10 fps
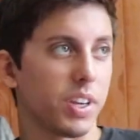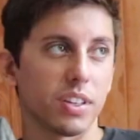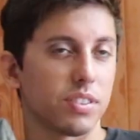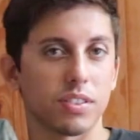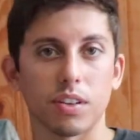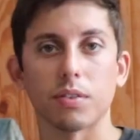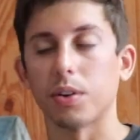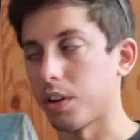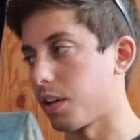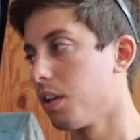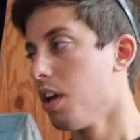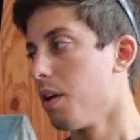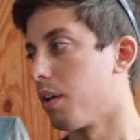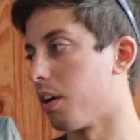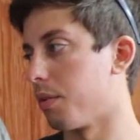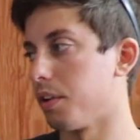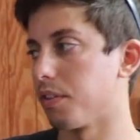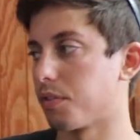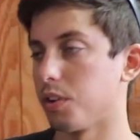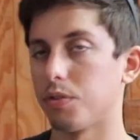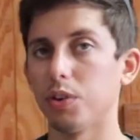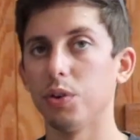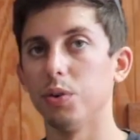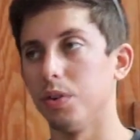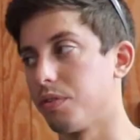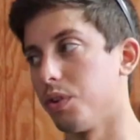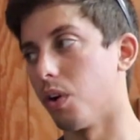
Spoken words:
Fancy stuff. Okay. Yeah. If you